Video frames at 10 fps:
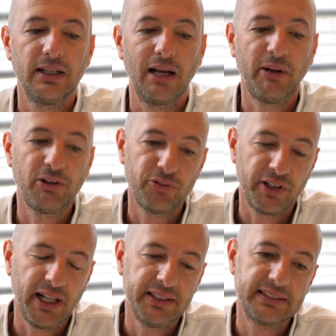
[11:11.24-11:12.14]
Alberto
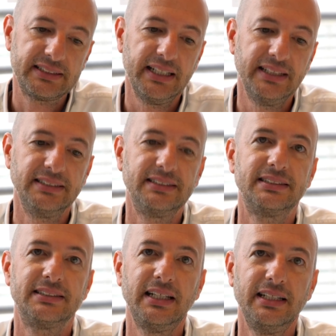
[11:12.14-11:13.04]
Fernandez is
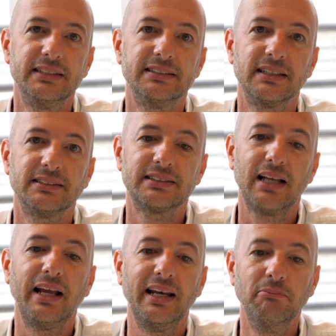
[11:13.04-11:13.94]
seen as a
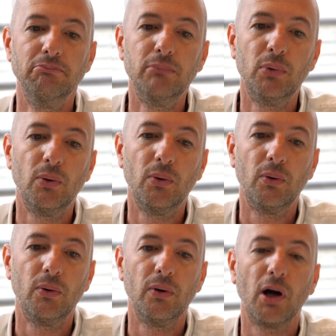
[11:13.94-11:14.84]
slightly
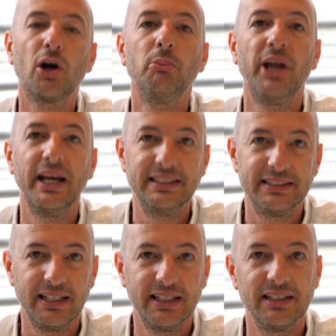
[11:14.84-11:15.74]
more
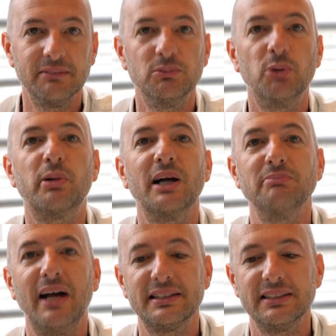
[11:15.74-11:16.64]
accommodating, more
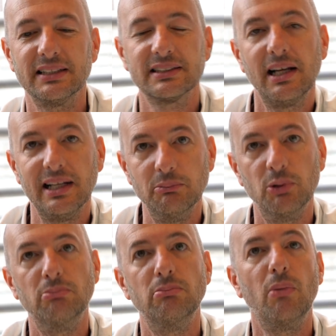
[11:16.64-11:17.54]
pragmatic, slightly
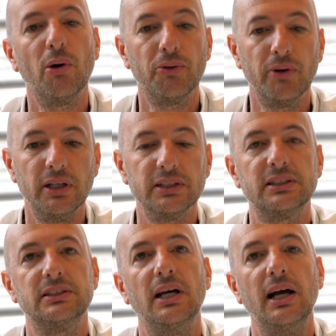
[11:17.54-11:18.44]
more
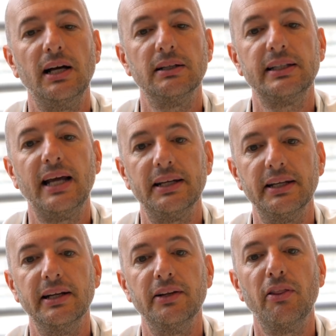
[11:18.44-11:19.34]
moderate
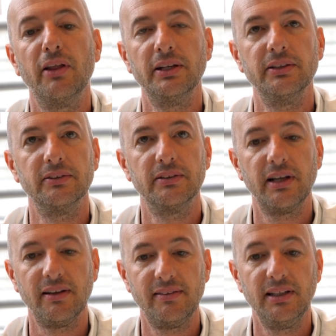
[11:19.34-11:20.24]
candidate than
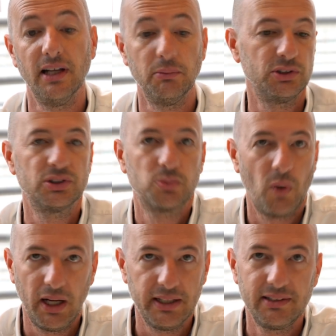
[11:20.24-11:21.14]
Cristina, which is
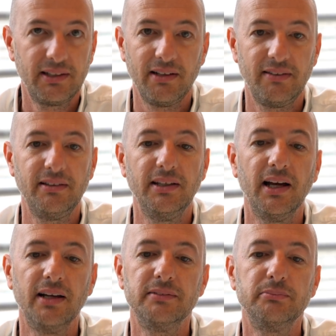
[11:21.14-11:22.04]
why
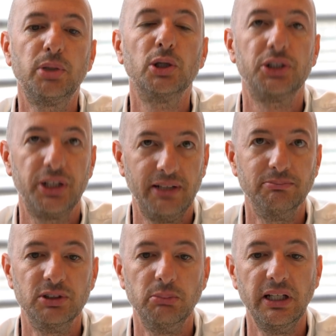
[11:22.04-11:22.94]
Cristina pushed
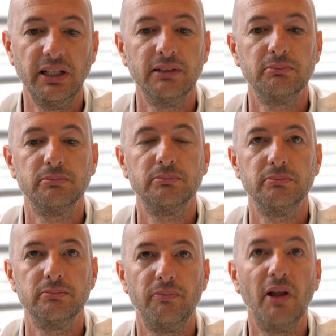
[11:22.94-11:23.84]
him to be
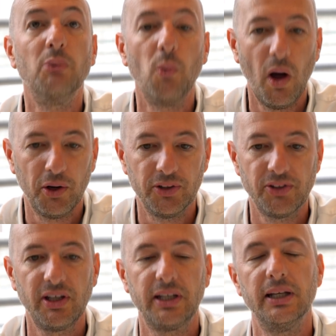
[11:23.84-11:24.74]
number one on the
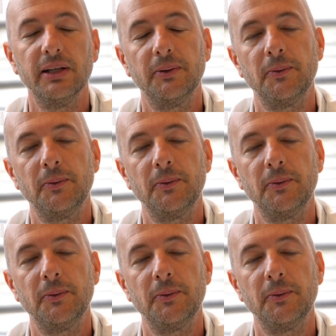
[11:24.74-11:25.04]
ticket.